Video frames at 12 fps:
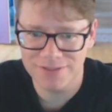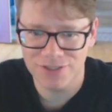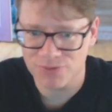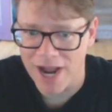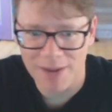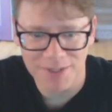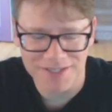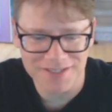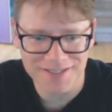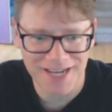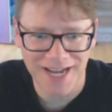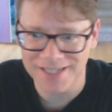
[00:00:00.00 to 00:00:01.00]
dramas
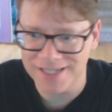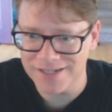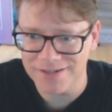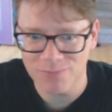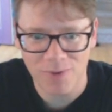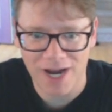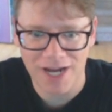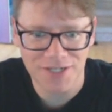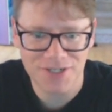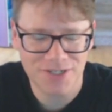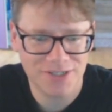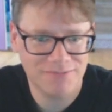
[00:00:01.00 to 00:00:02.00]
and I didn't
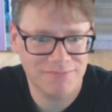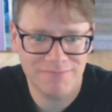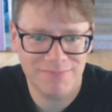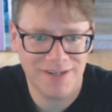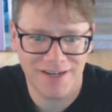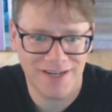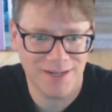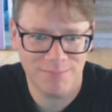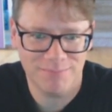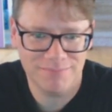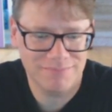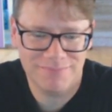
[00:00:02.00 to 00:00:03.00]
watch, uh,
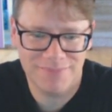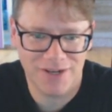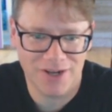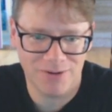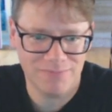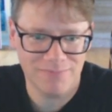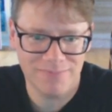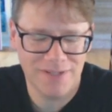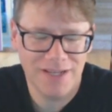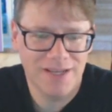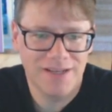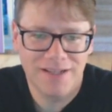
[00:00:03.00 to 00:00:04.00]
you know,
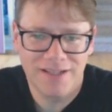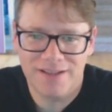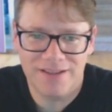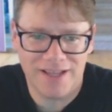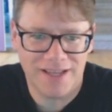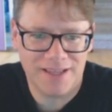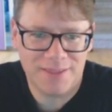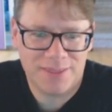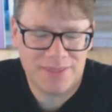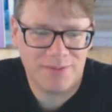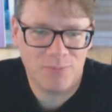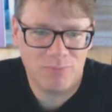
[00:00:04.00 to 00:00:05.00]
like
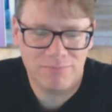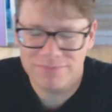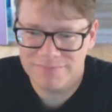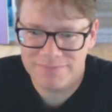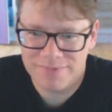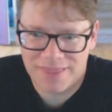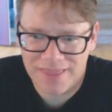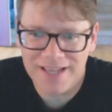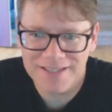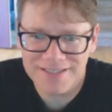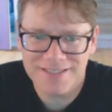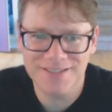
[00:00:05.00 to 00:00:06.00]

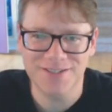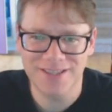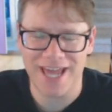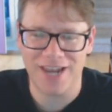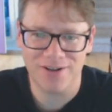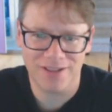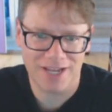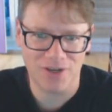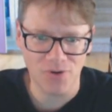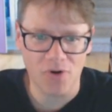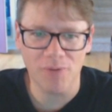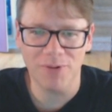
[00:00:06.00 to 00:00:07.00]
things that are like
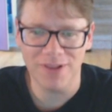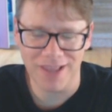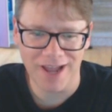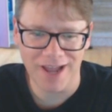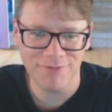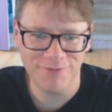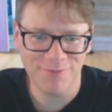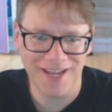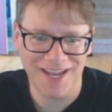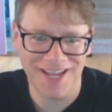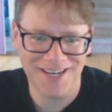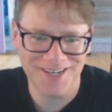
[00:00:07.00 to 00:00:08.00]
normal life
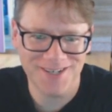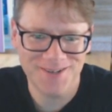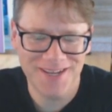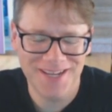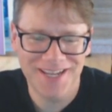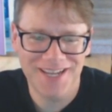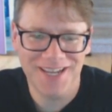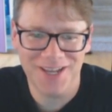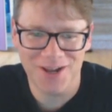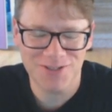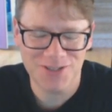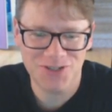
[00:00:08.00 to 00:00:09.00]
mm-hmm. and mm-hmm. you
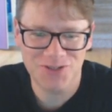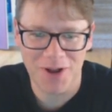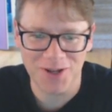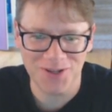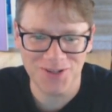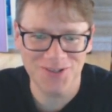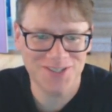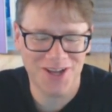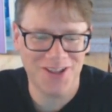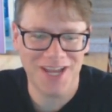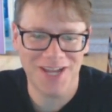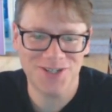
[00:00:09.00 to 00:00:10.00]
know struggles and
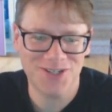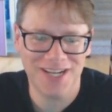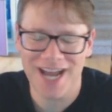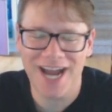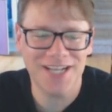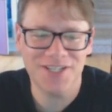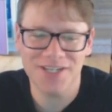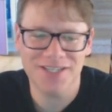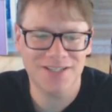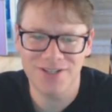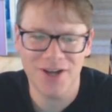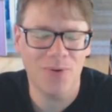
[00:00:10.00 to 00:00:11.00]
all that shit. I
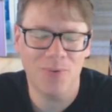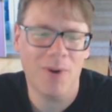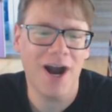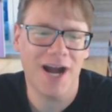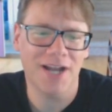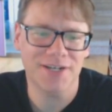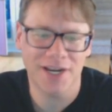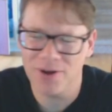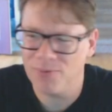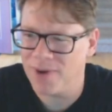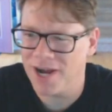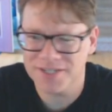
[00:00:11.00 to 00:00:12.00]
just don't watch. I
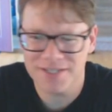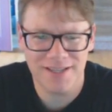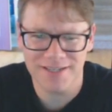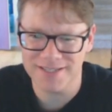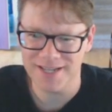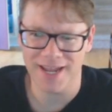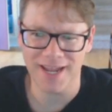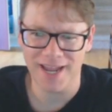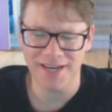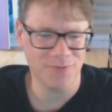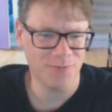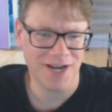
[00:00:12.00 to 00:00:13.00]
don't watch to this day. I
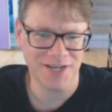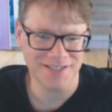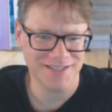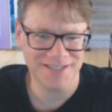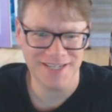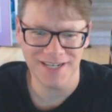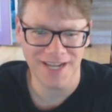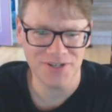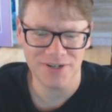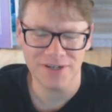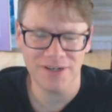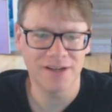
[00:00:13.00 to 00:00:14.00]
didn't watch as yeah. a
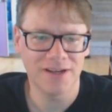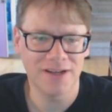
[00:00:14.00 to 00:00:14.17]
teenager.